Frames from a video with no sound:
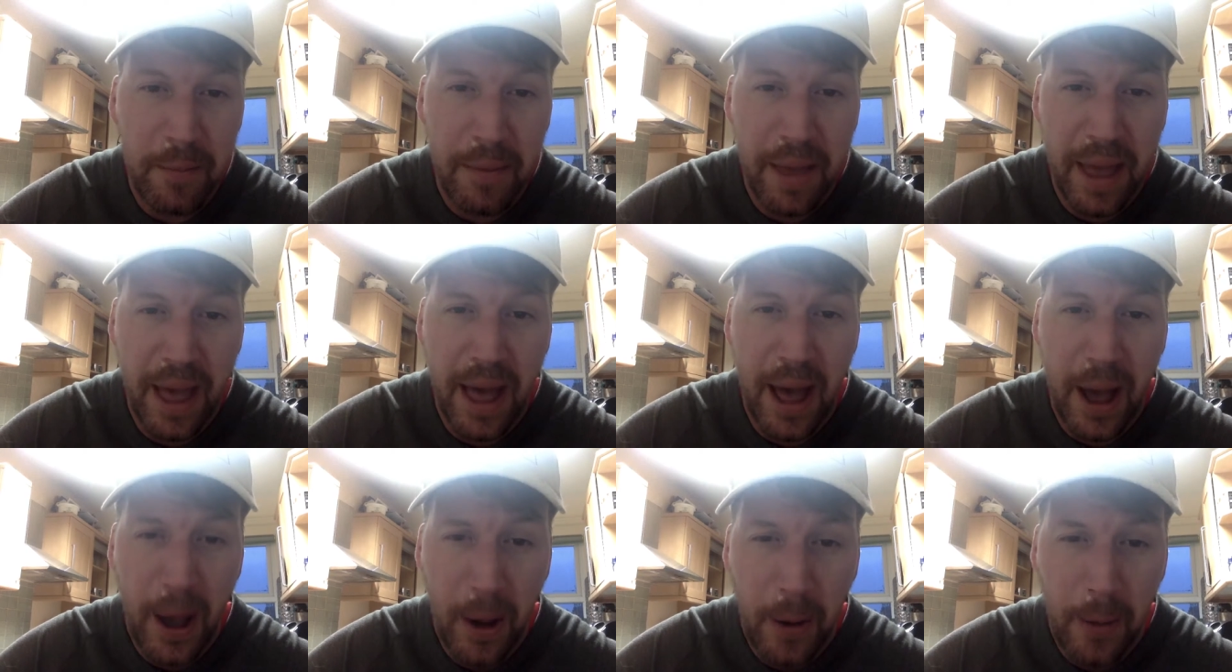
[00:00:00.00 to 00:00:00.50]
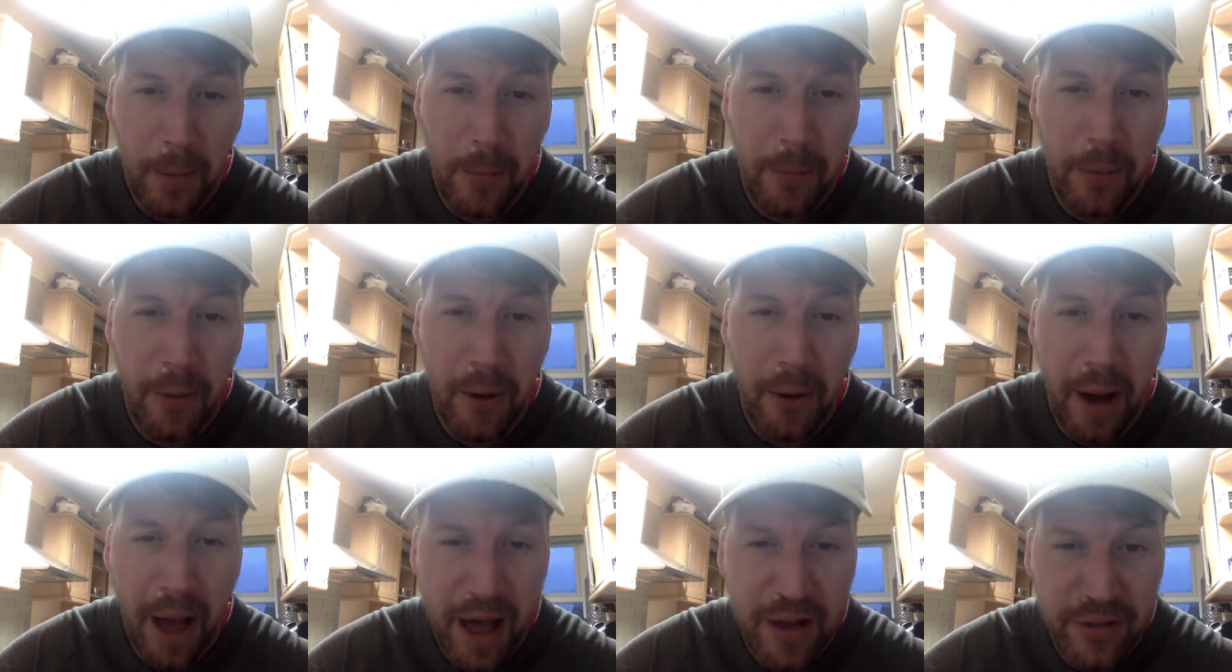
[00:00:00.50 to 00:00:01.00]
bit out of
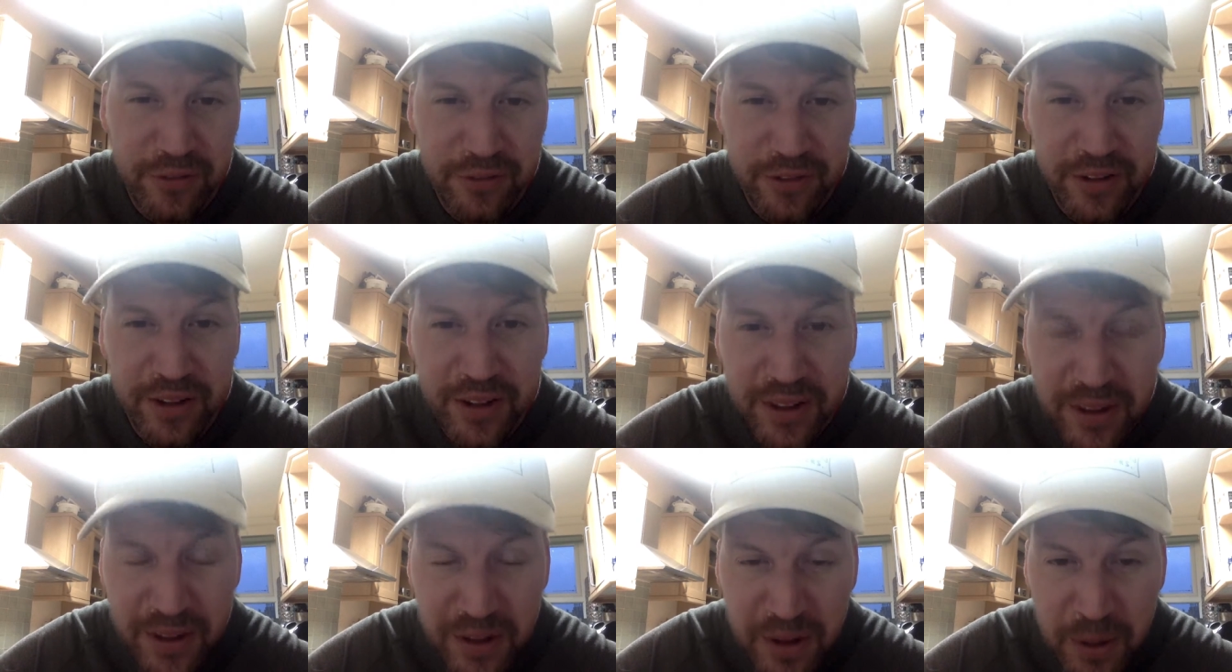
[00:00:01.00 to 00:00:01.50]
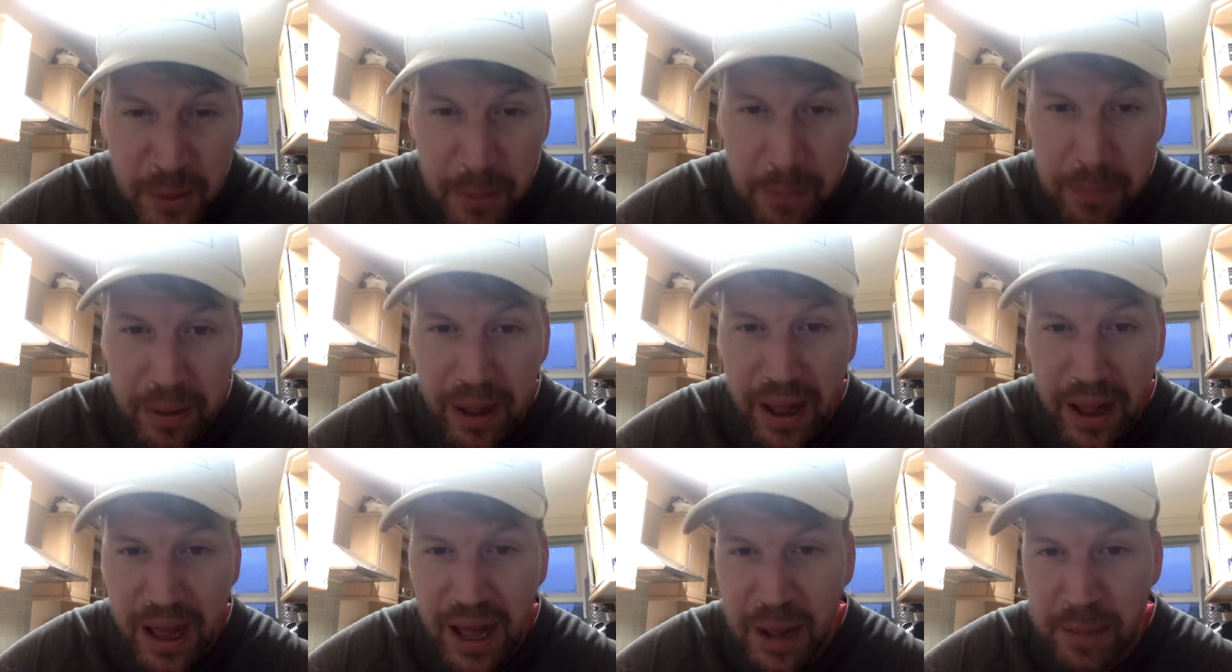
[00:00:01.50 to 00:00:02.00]
breath,
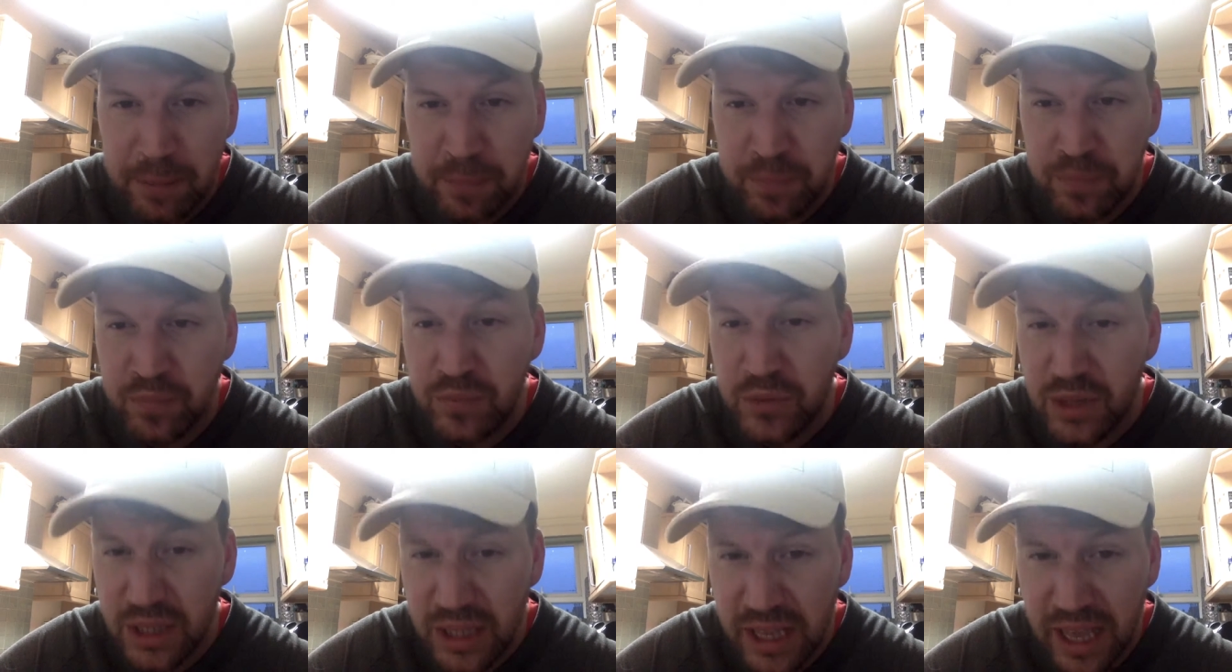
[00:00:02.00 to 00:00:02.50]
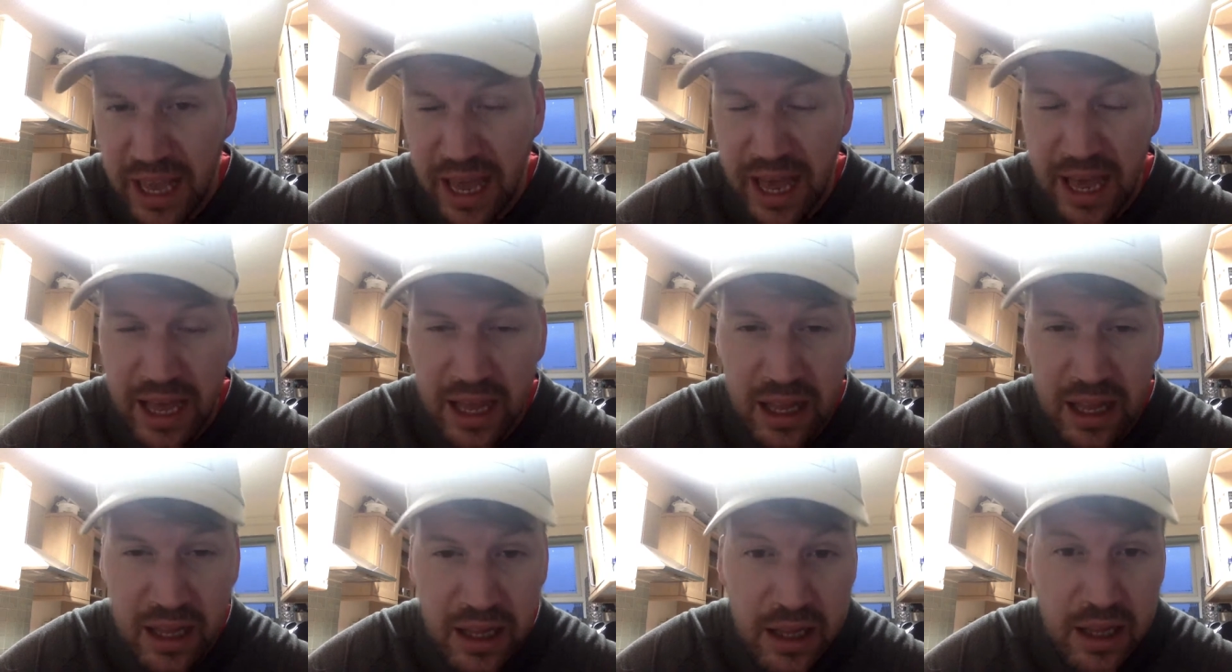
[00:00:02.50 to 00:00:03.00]
but um, yeah,
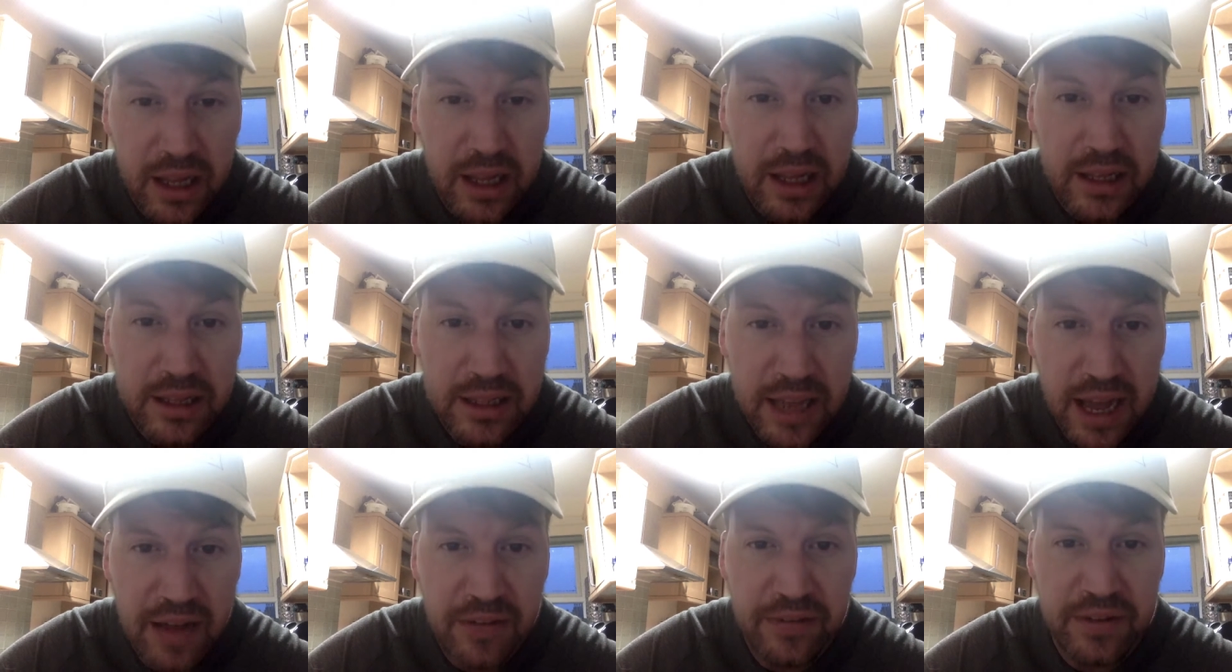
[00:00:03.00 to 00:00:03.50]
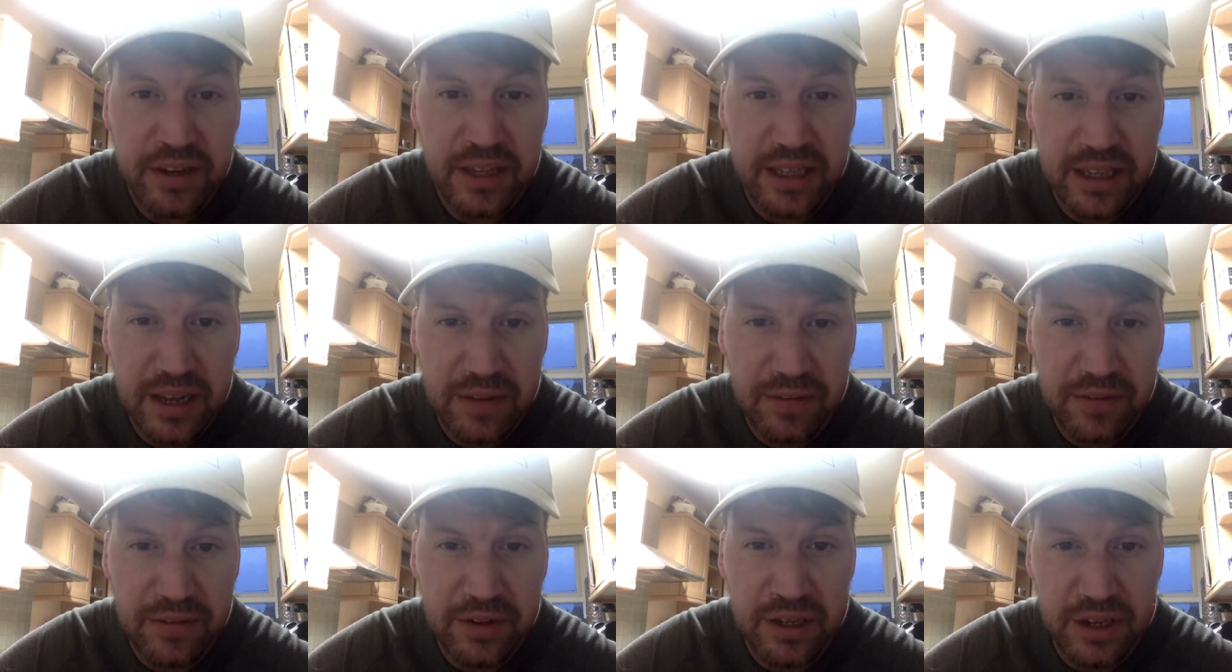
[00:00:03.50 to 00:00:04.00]
definitely,
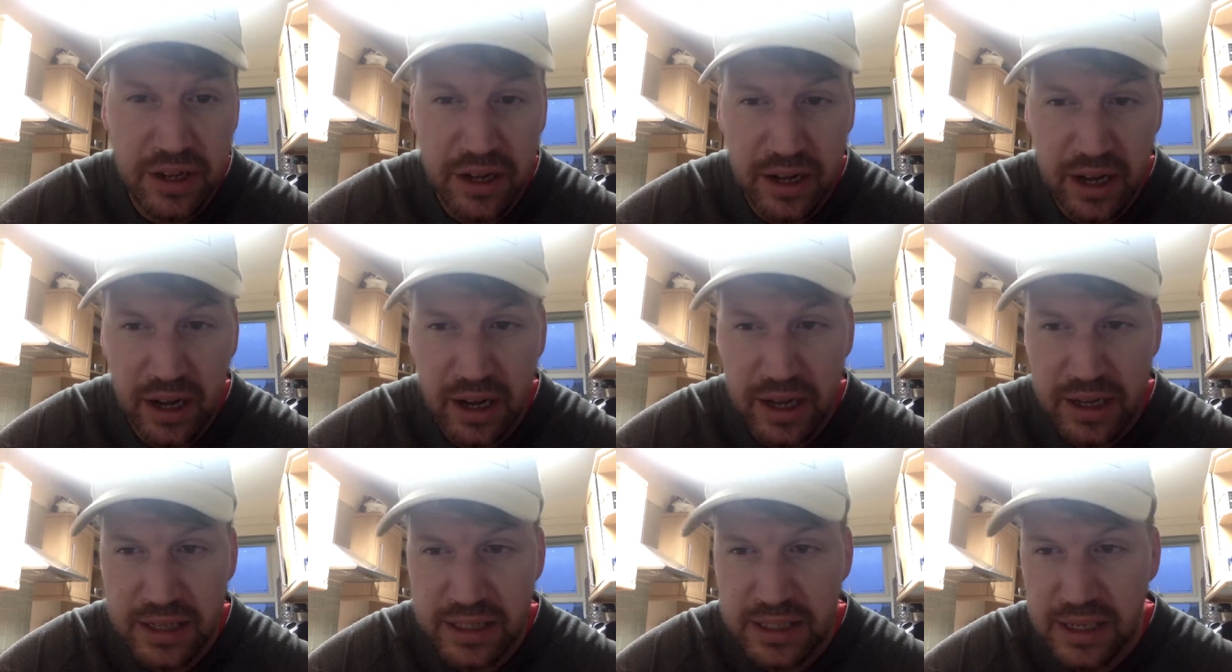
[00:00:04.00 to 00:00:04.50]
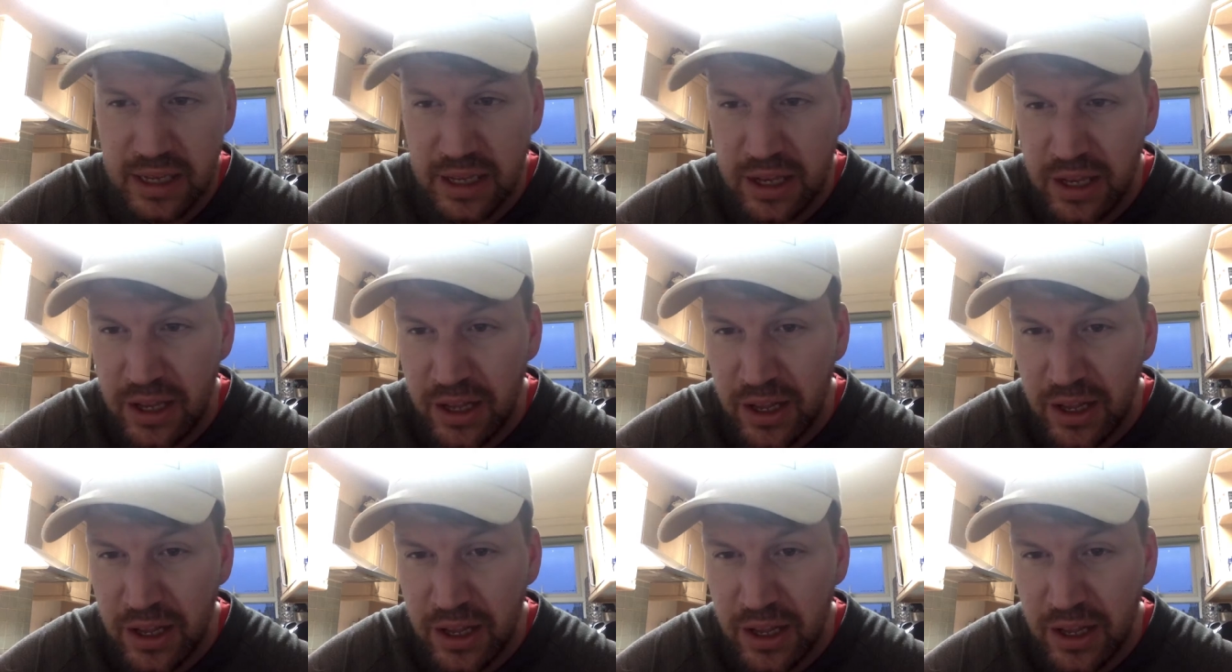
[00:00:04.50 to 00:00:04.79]
definitely do it, guys.